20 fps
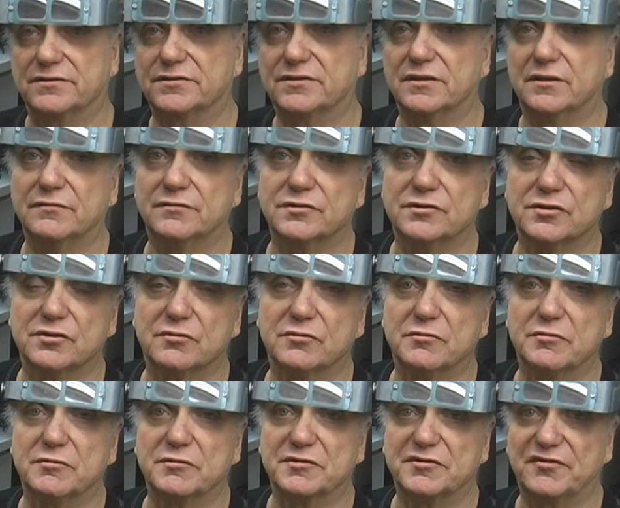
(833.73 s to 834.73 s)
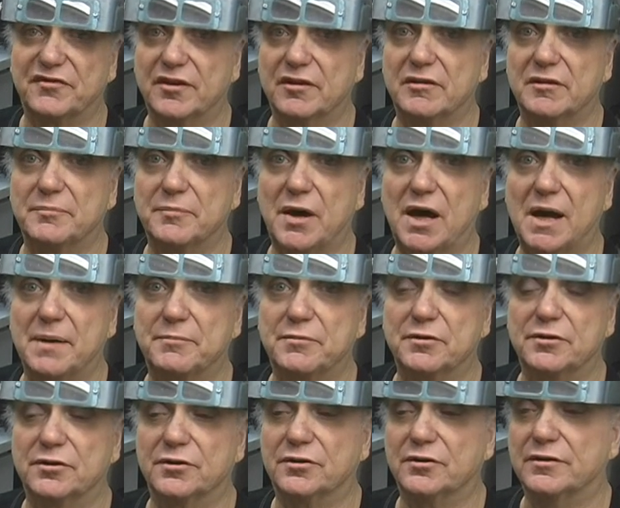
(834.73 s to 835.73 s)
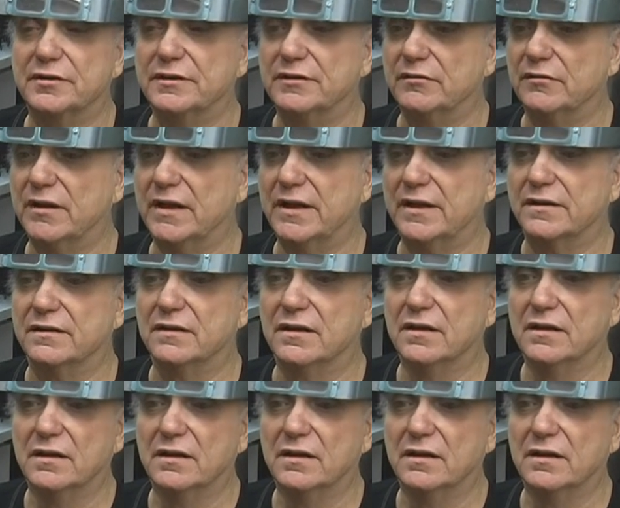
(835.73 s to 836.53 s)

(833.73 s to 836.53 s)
silver jewelry was very popular, and you had